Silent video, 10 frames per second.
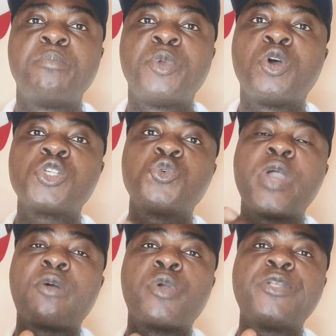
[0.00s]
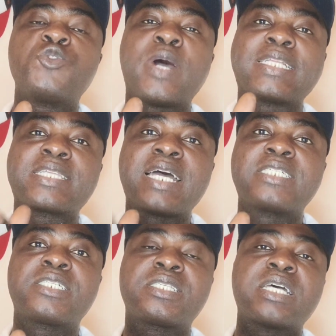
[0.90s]
Because we are going to
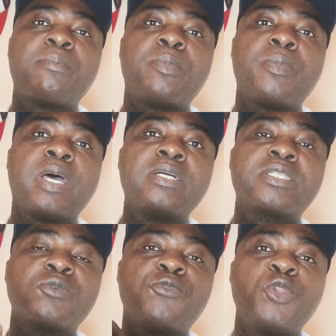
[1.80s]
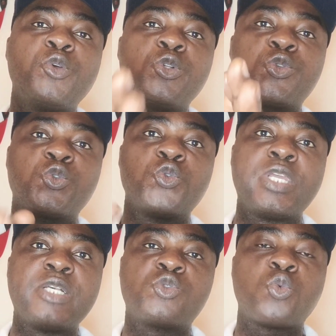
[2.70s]
attach a little video to
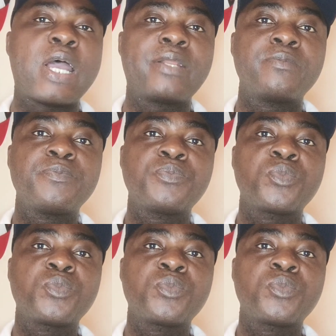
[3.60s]
today's one,